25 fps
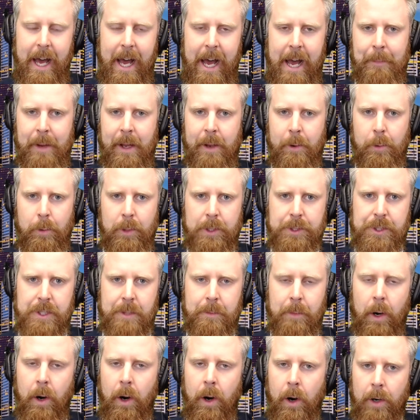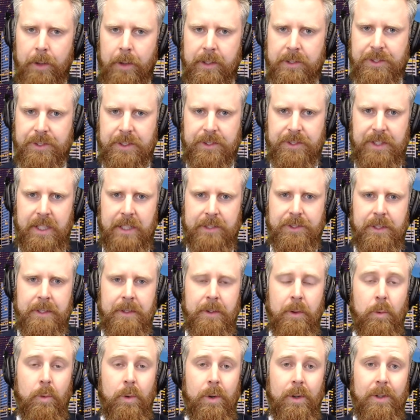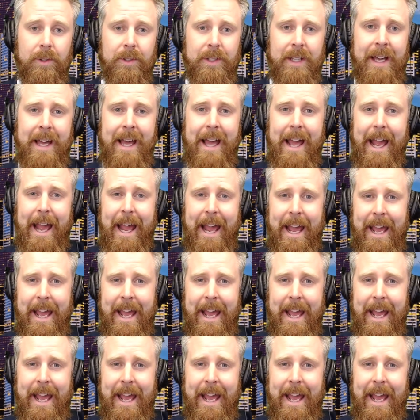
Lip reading: I wish them all the success in the world.